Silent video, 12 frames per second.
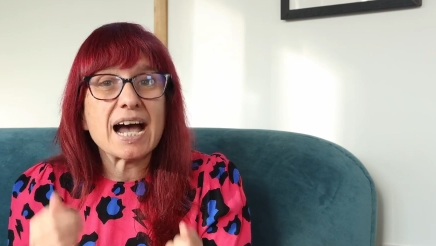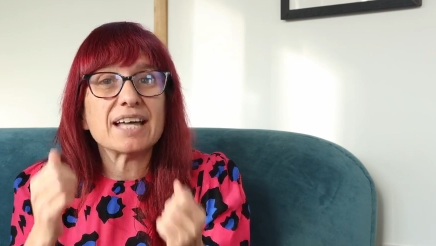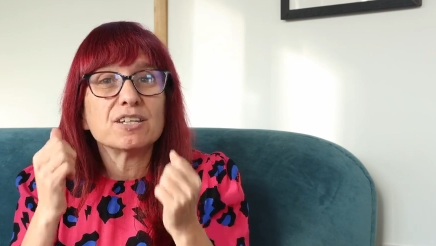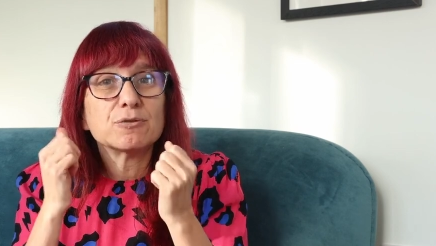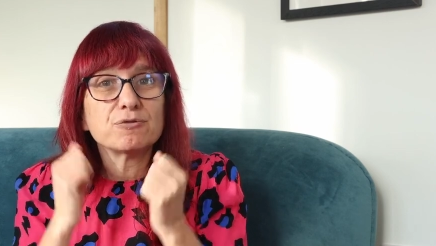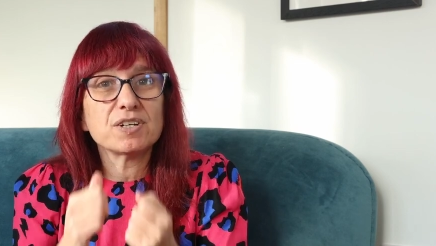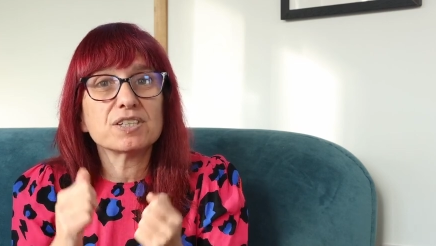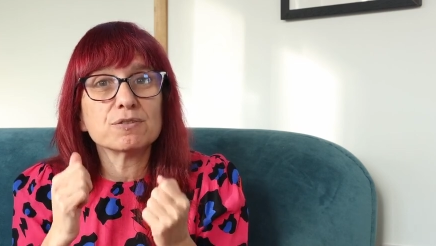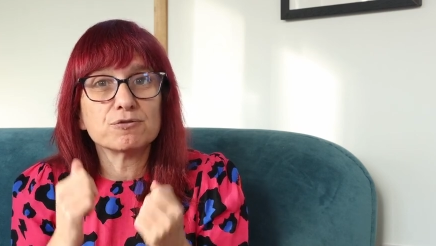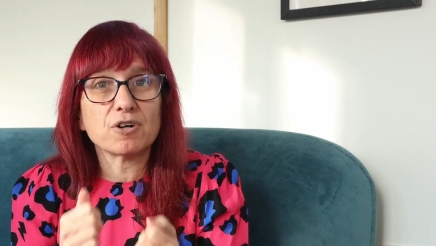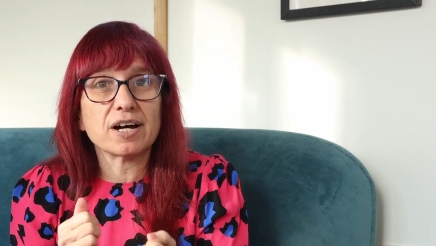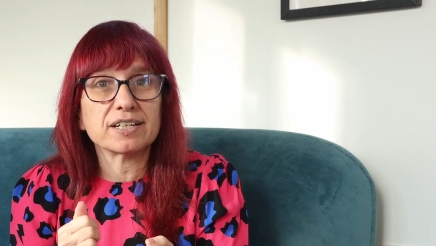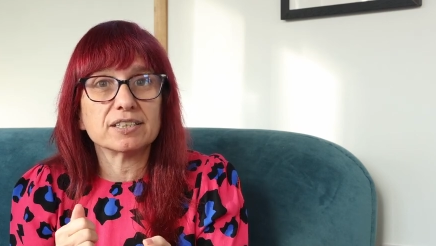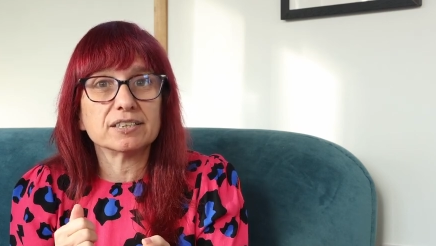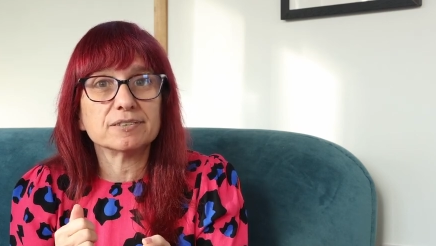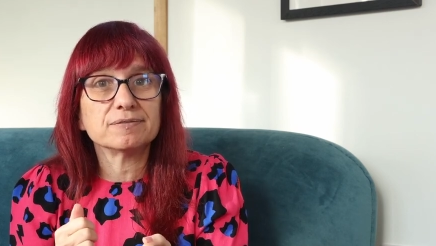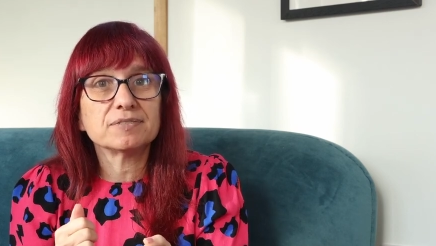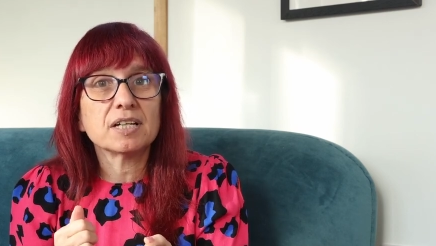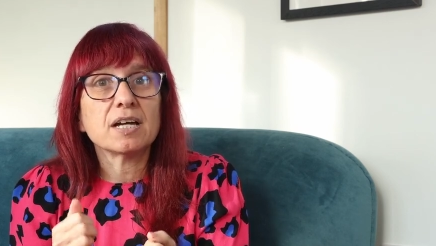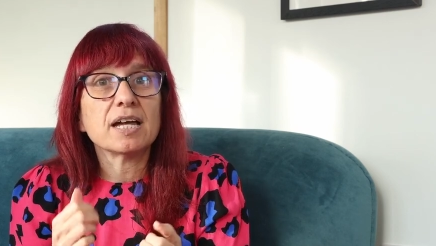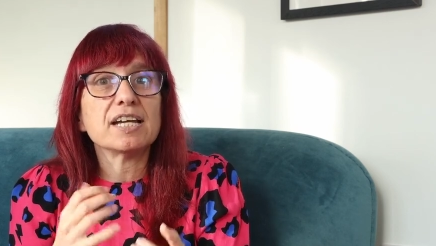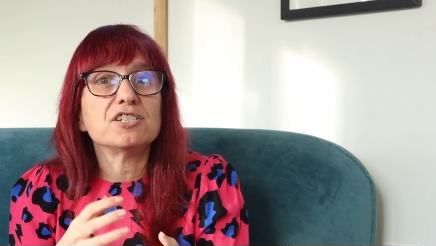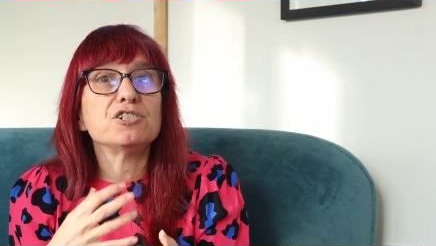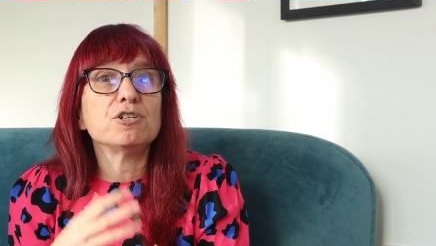And the fifth and final
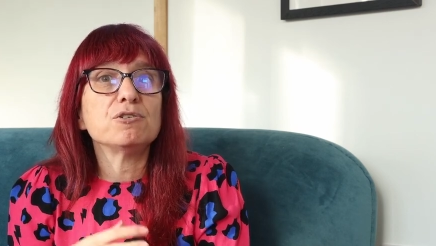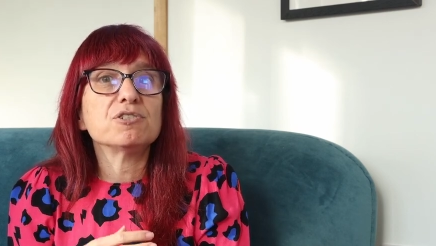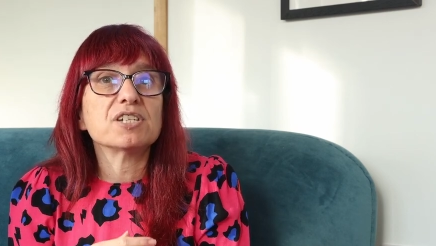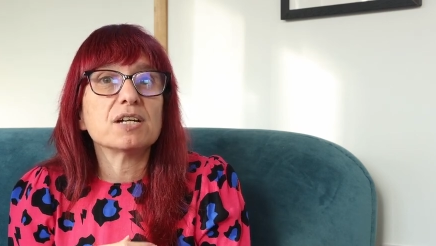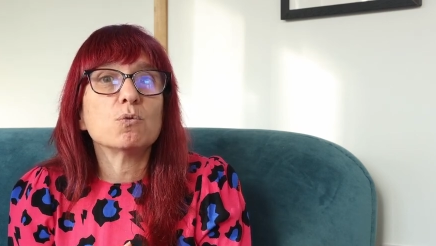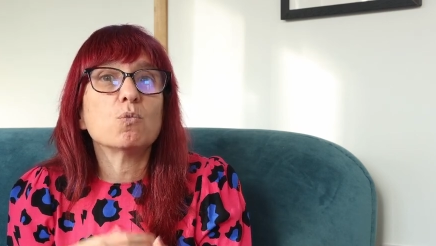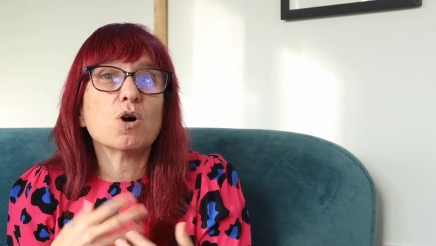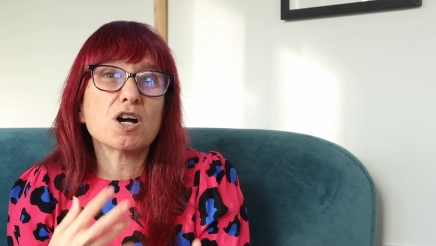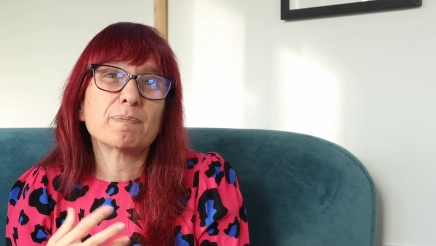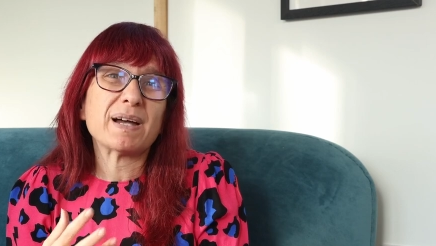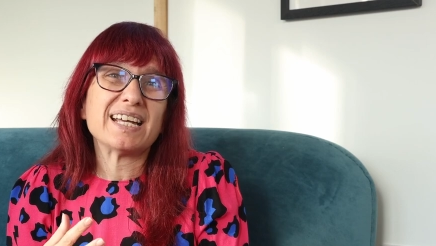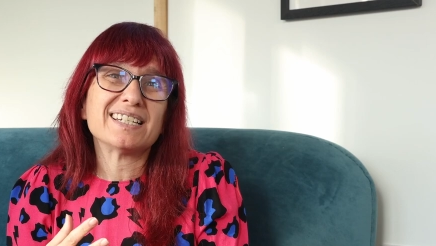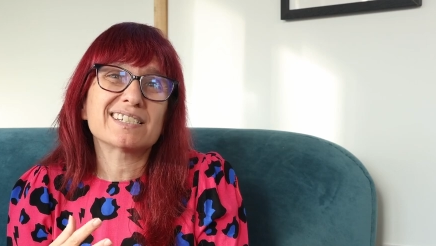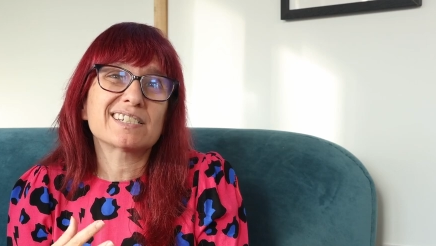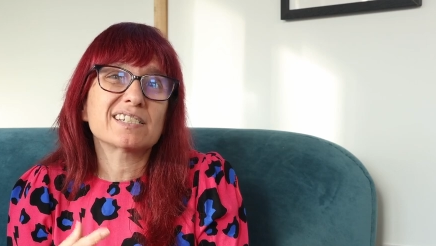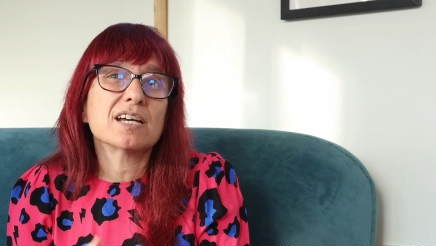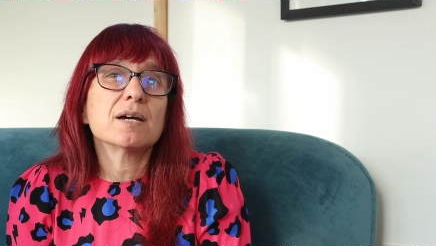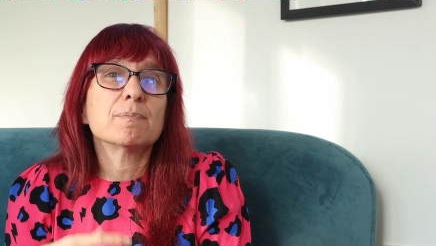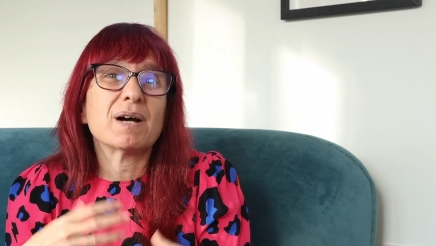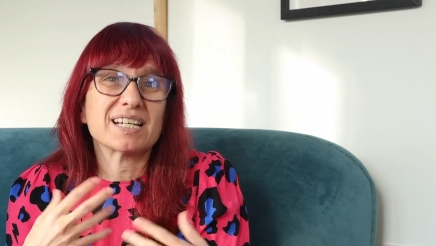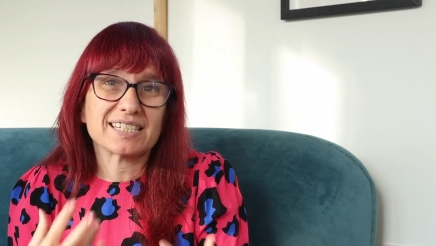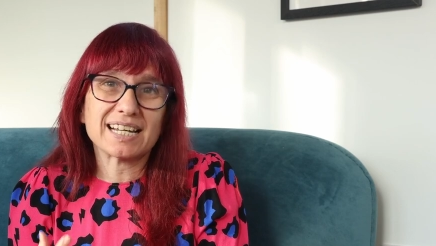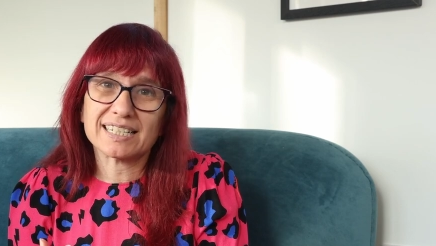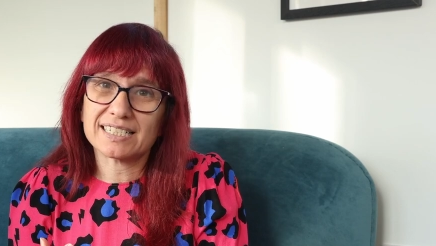is using work-based
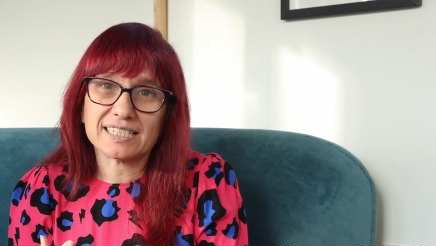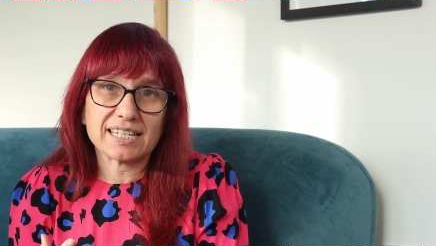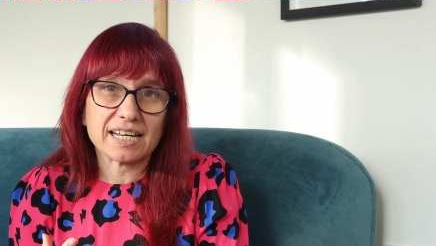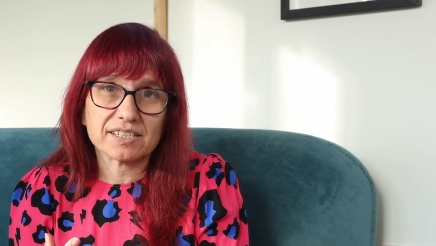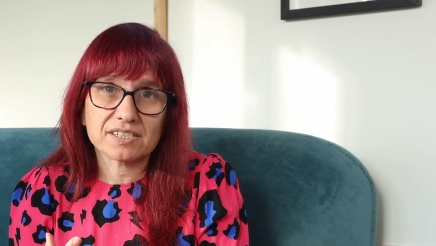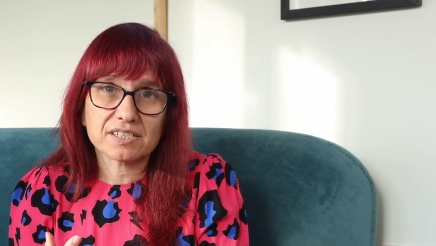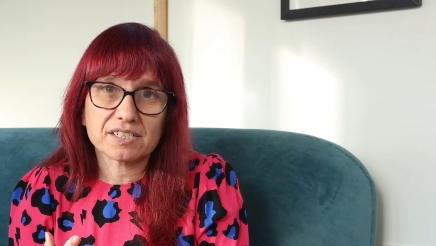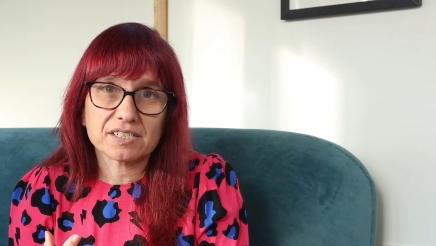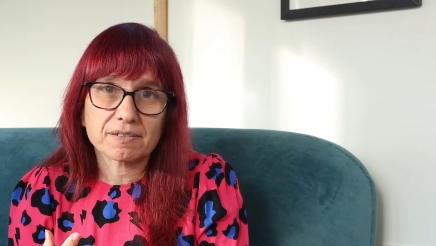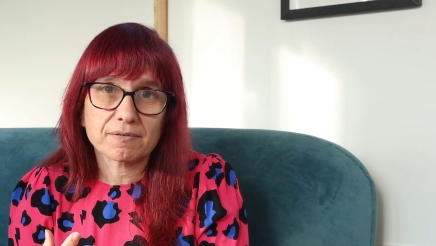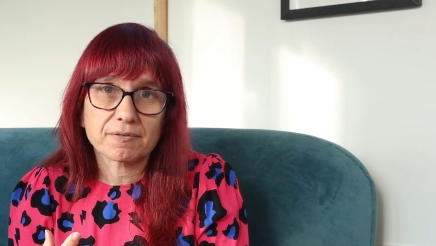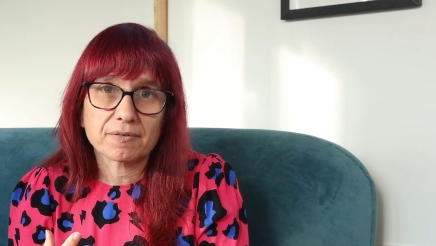personality tests.